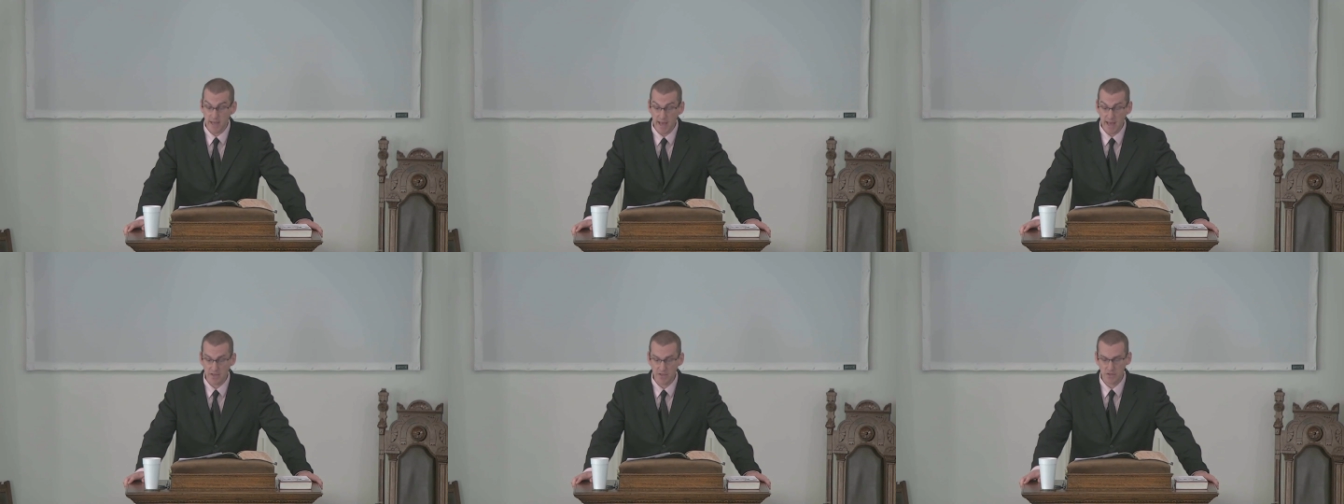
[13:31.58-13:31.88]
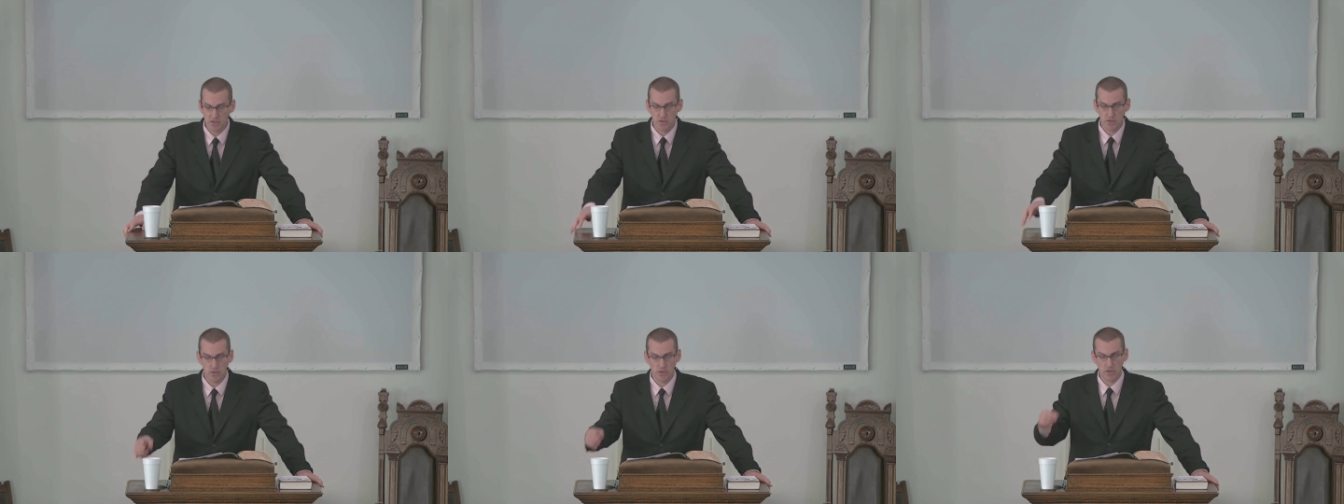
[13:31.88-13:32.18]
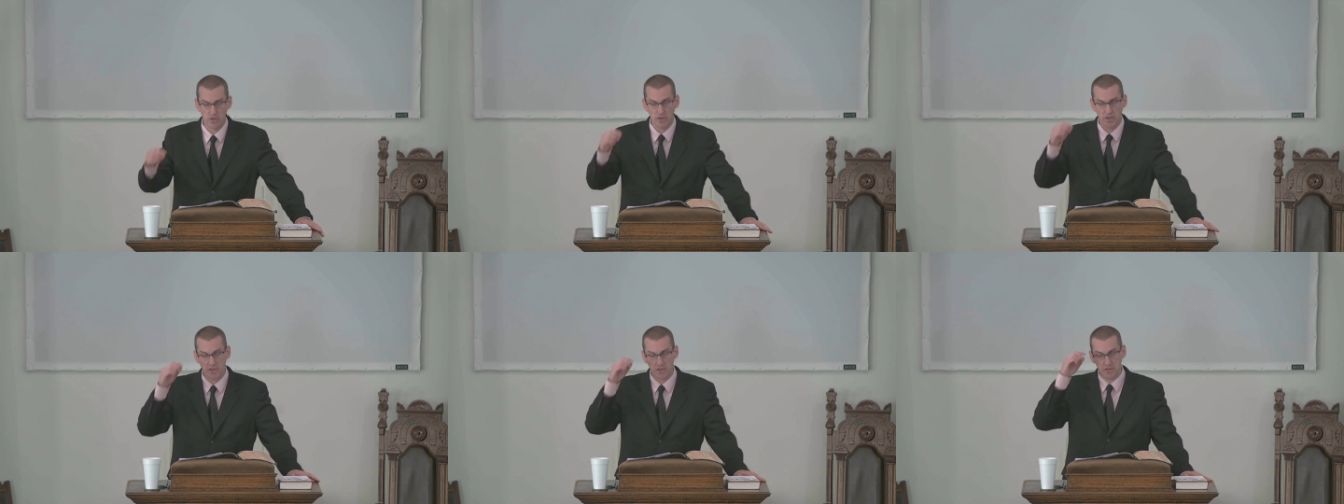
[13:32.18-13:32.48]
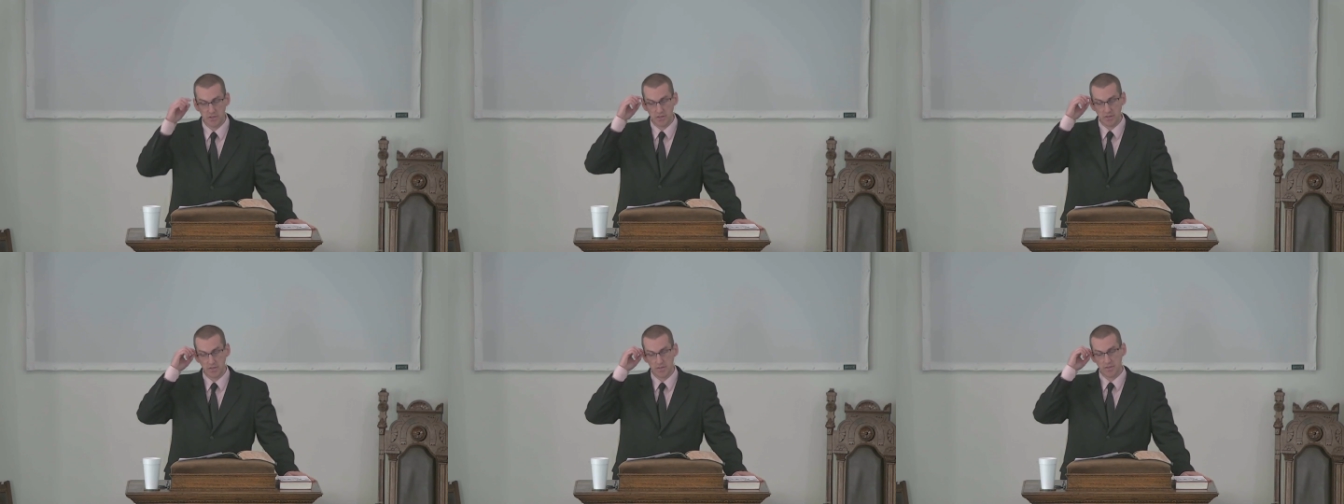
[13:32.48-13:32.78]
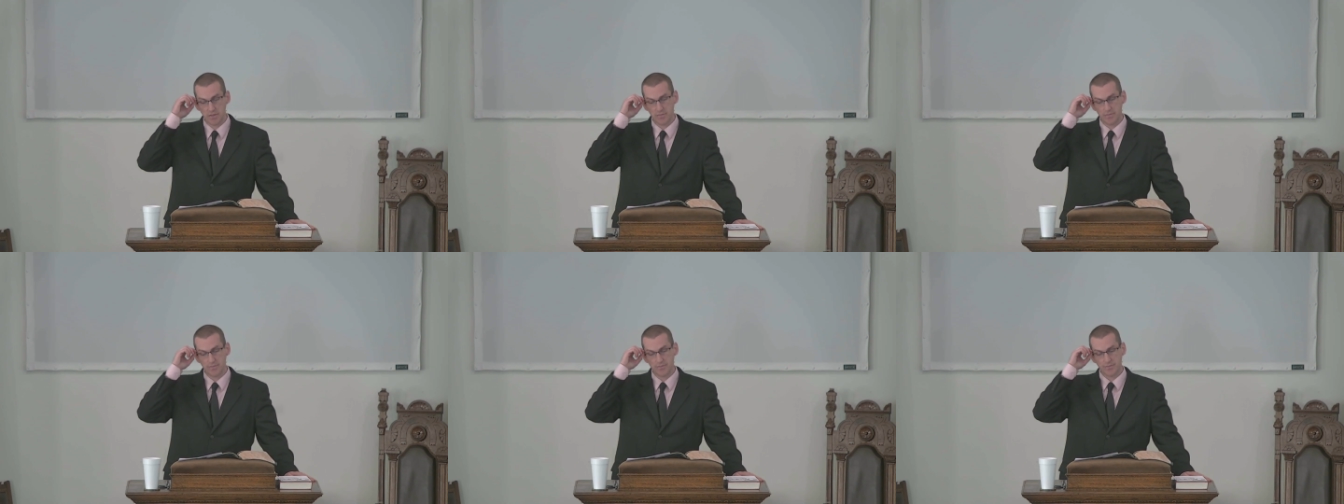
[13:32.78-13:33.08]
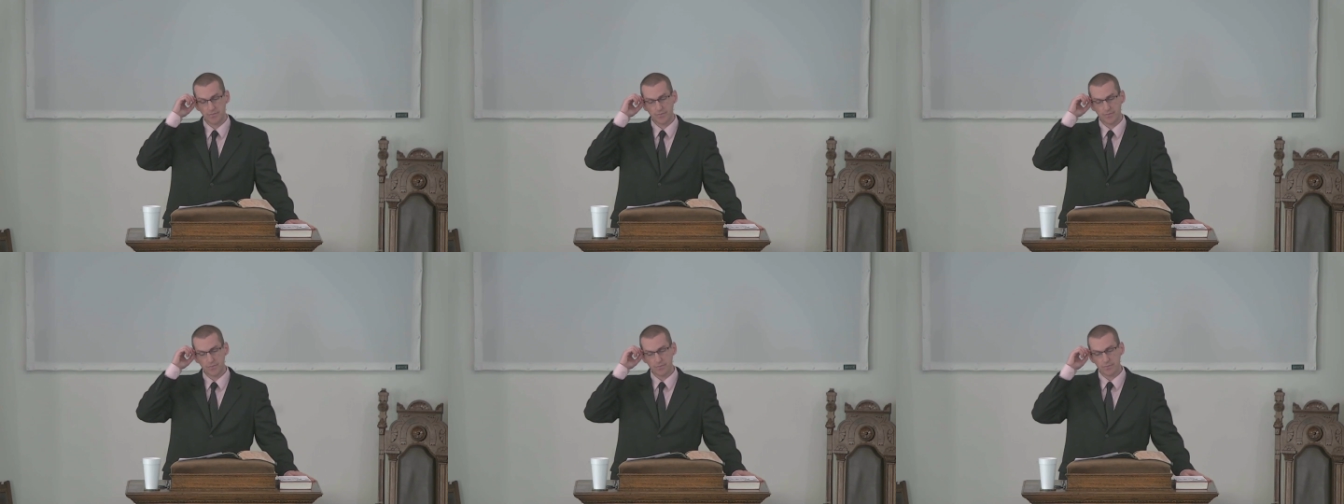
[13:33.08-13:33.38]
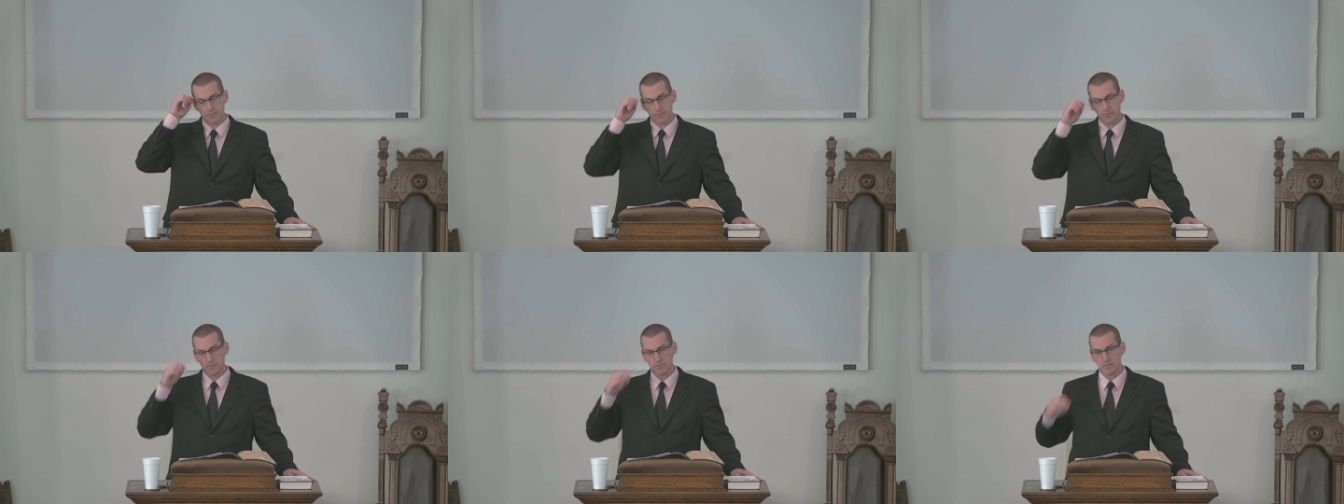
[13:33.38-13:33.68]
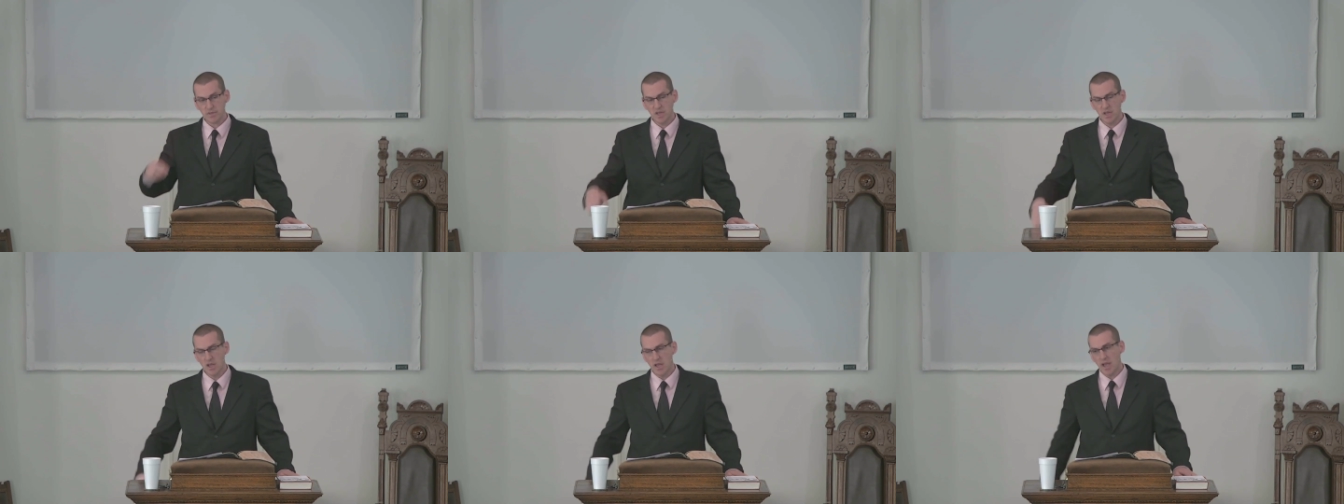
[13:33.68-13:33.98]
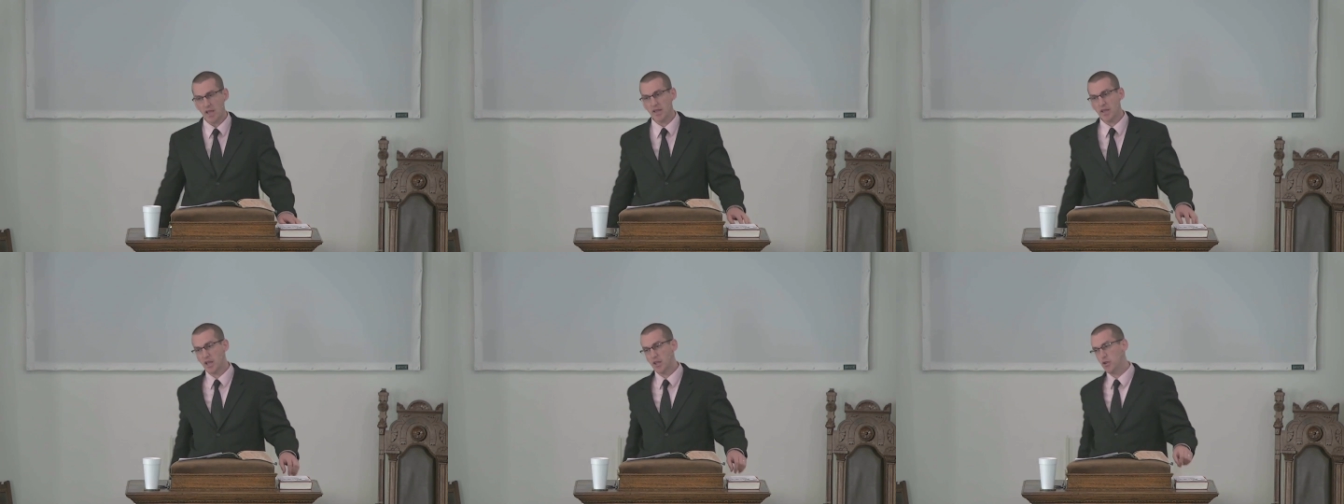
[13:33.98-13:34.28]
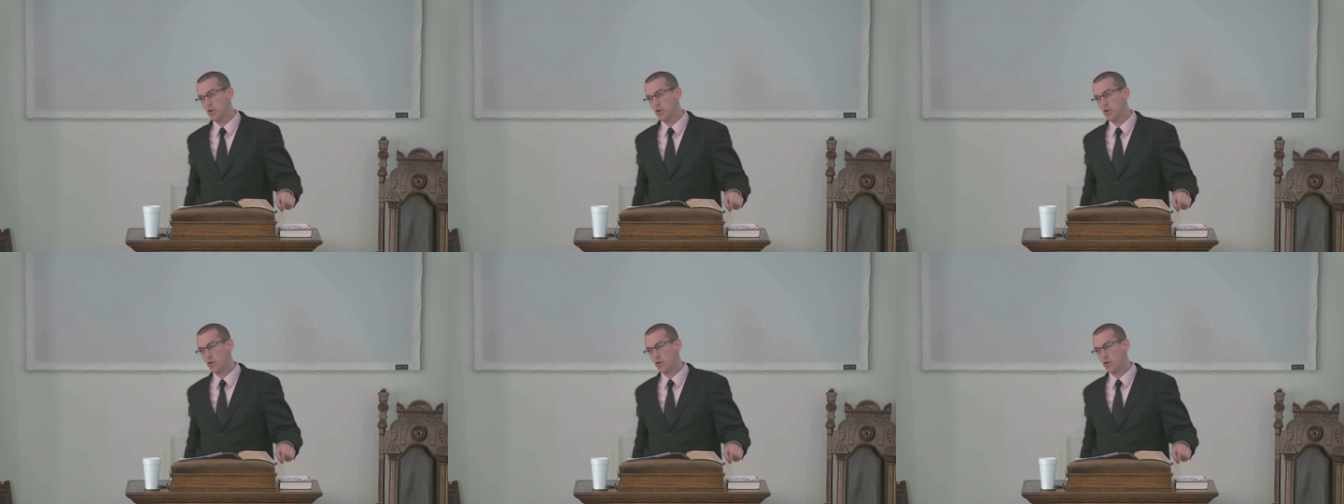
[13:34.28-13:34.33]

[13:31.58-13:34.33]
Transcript: us as true Christians. And